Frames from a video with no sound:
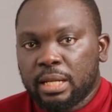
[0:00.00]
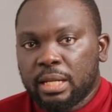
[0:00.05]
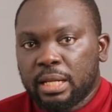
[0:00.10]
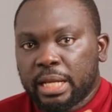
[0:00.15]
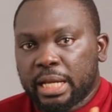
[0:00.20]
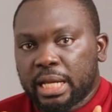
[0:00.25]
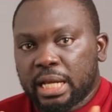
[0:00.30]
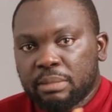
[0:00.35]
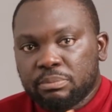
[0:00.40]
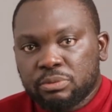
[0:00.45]

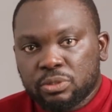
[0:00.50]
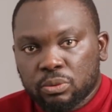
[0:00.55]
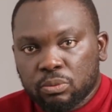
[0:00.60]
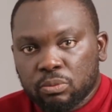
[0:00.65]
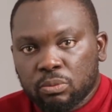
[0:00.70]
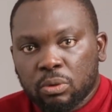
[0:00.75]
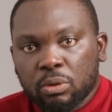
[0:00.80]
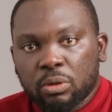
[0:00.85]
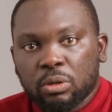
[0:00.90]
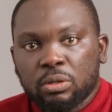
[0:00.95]
like Capture
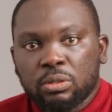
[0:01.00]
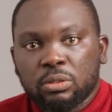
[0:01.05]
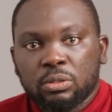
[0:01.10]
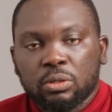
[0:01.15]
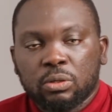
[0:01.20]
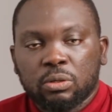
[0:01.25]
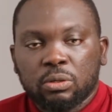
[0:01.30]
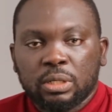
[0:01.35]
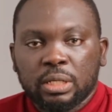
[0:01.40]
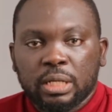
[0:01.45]
One
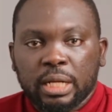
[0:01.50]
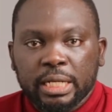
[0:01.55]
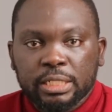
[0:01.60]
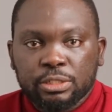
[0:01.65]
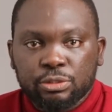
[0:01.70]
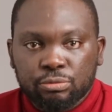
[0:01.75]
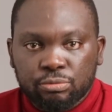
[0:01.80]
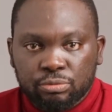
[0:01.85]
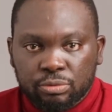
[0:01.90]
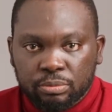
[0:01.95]
or
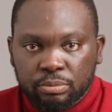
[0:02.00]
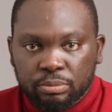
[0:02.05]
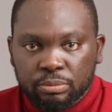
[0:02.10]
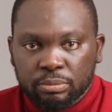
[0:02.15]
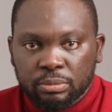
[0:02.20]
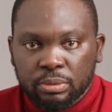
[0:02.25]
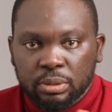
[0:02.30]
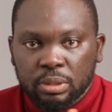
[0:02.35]
Lightroom.